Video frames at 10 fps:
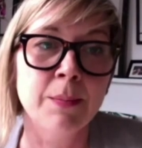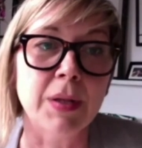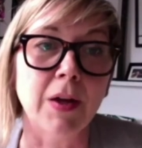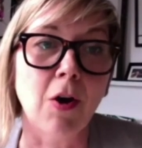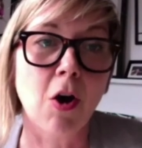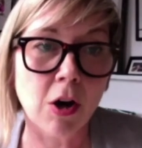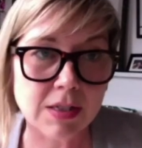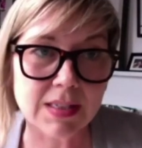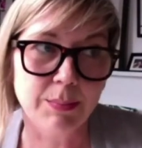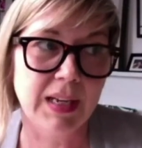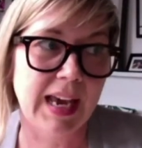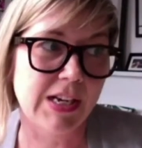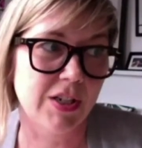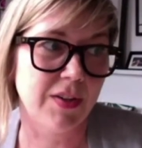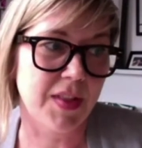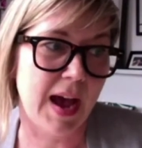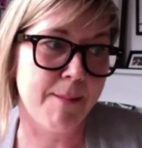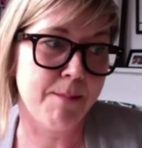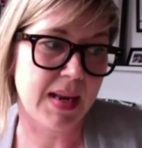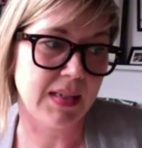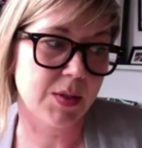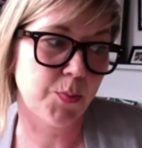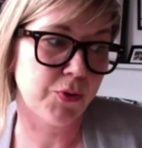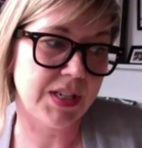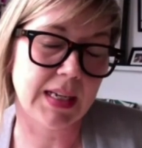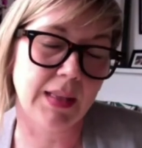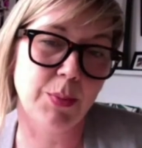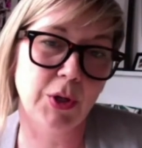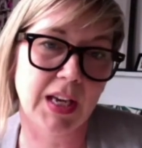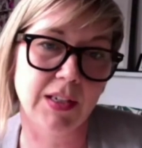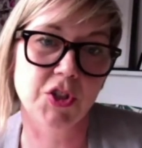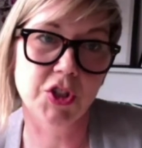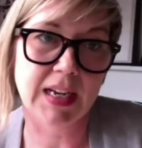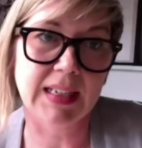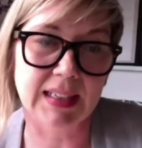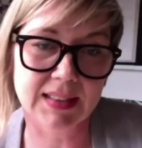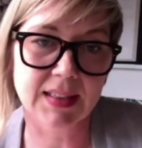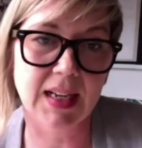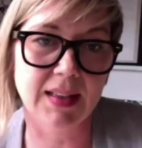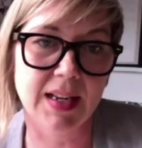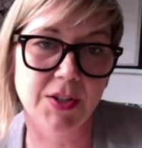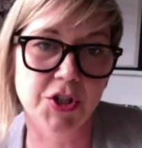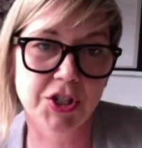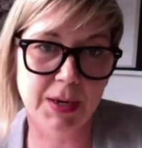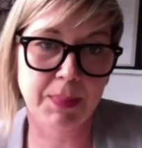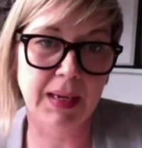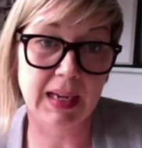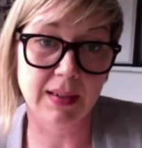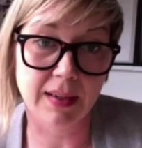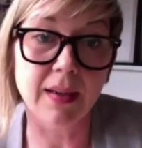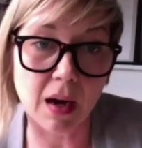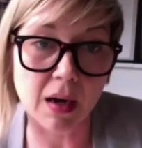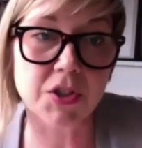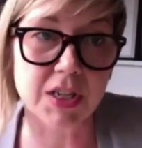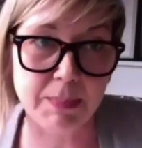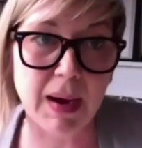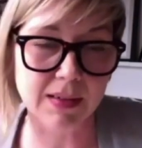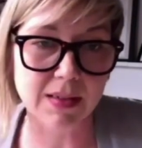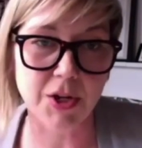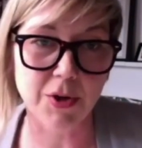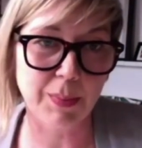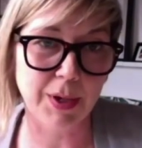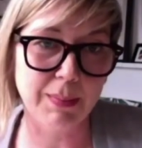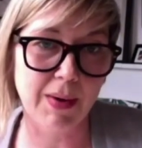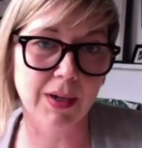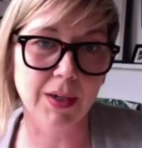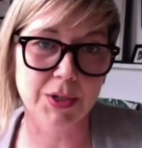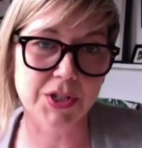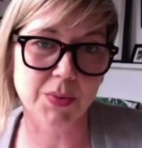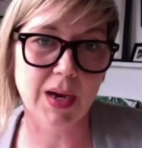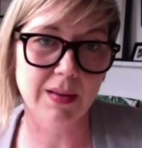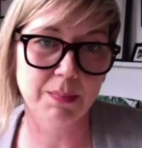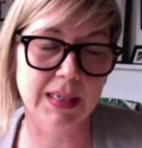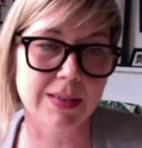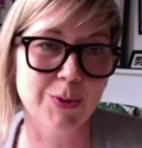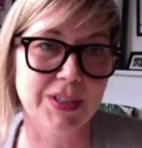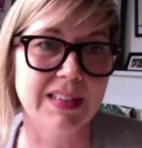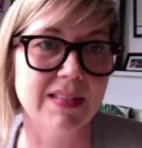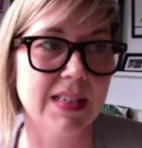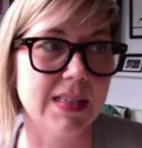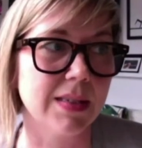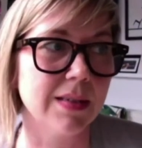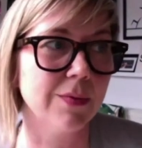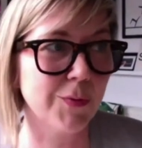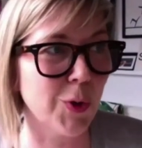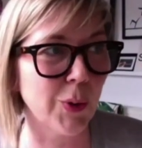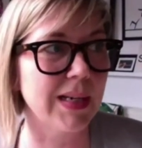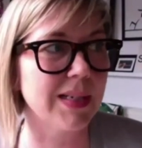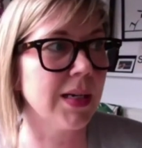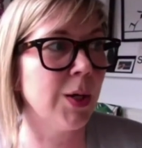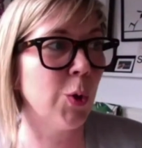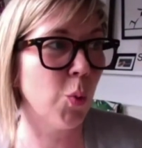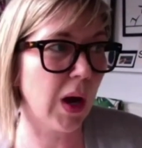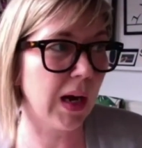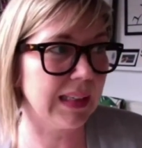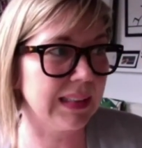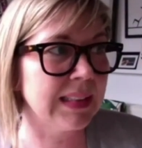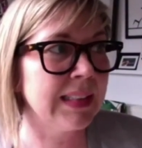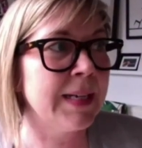But the cost implication of that meant printing the book in China and then shipping it largely back to Europe and America, which is where the biggest audiences for it were.